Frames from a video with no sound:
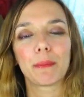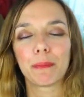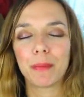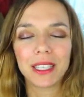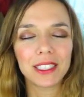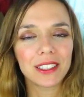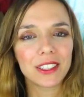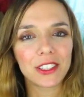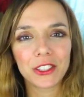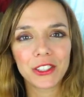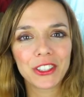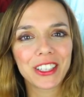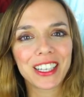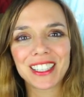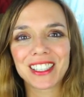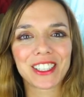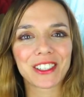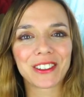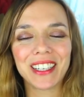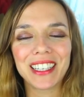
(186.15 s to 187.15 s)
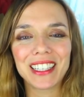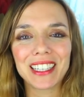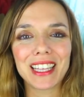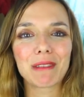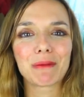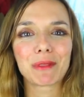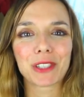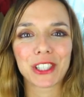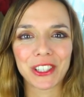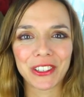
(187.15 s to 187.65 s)
But you can do it,
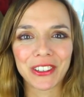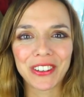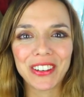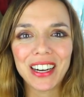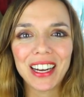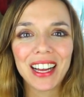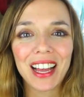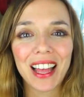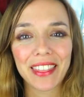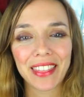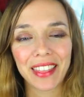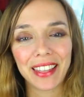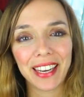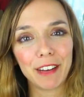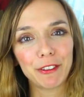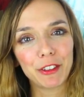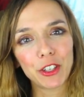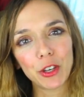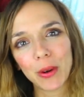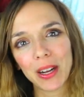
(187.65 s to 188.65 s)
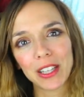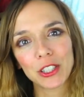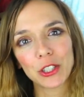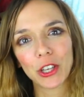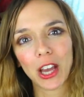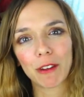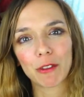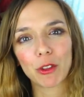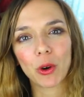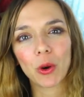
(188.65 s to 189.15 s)
I'm sure. Then afterwards
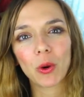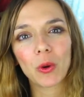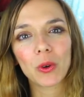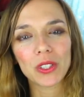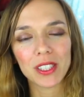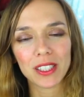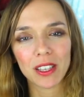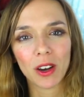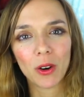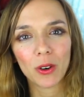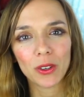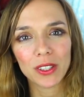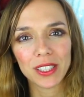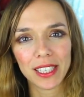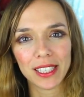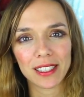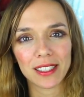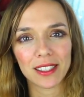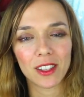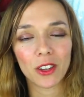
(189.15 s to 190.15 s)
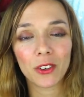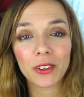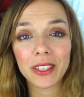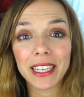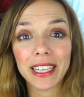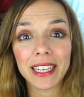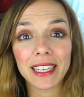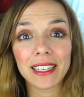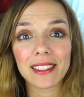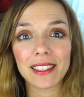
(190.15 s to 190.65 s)
you have the horse, horses,
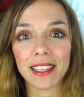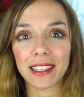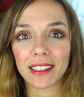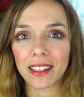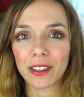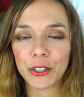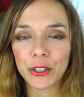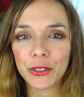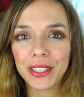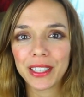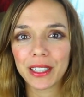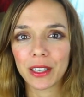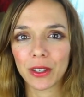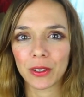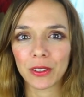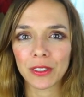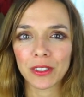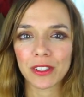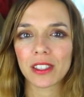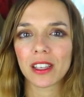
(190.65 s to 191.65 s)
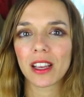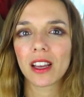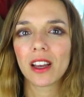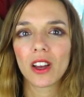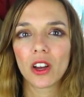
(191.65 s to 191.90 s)
donkeys and unicorns.